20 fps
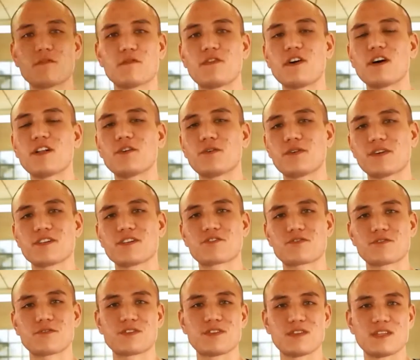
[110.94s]
And following in
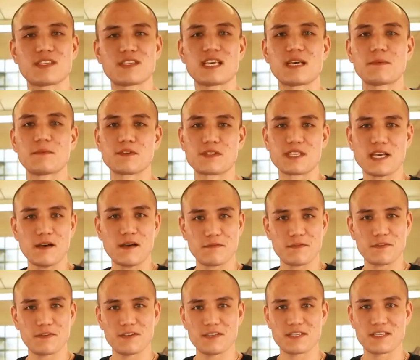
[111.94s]
true to the
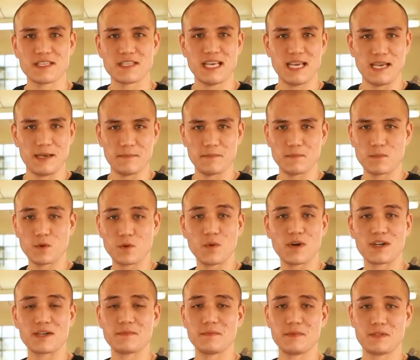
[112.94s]
tabletop furnace name, we
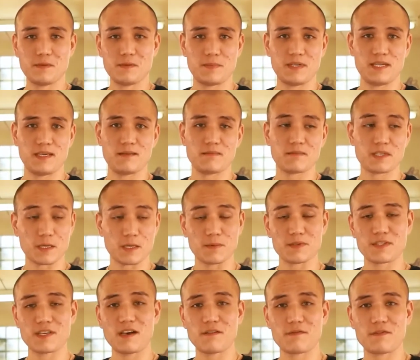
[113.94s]
want them to be
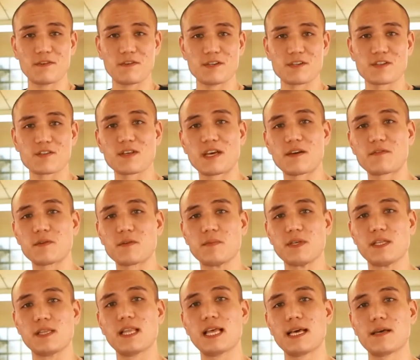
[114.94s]
tabletop furnace. So they have to
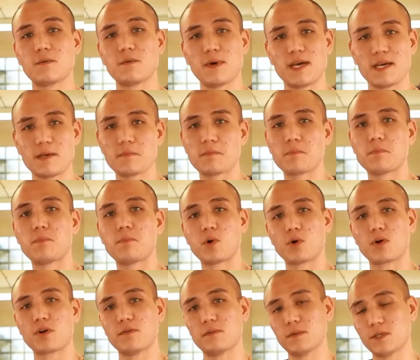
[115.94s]
be lightweight,
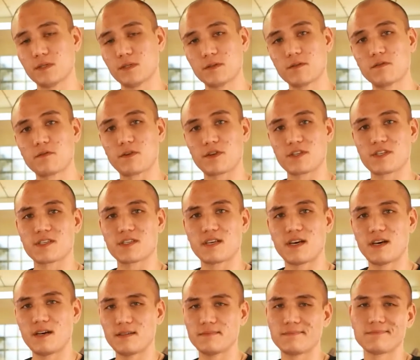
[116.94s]
portable,
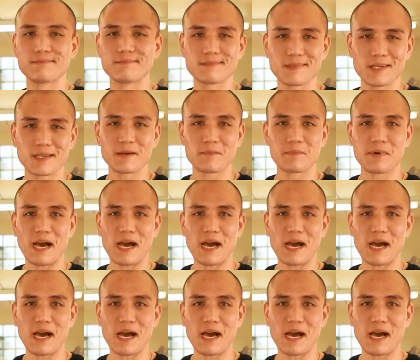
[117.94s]
versatile, and